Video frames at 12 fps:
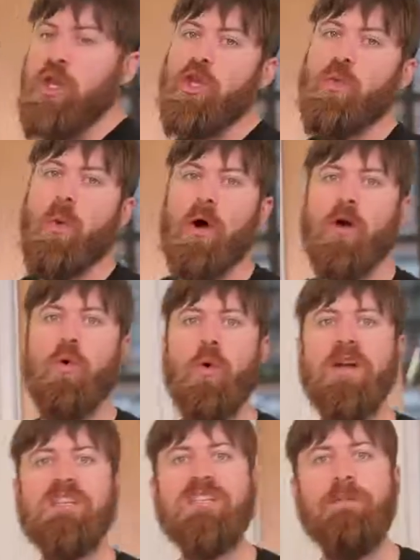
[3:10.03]
You are
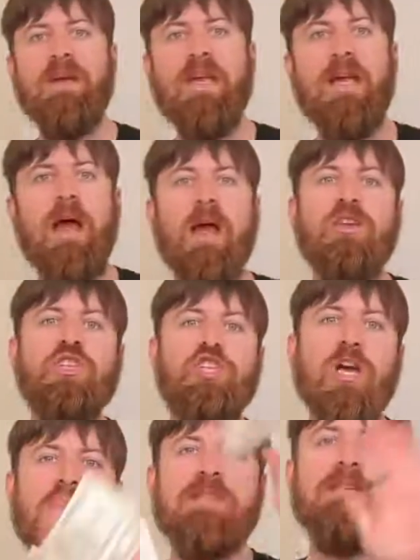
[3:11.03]
going to be
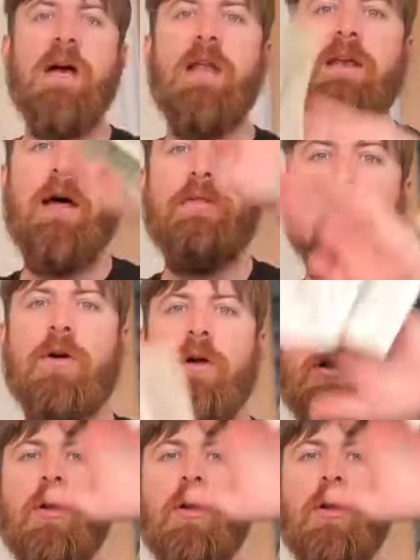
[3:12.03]
just another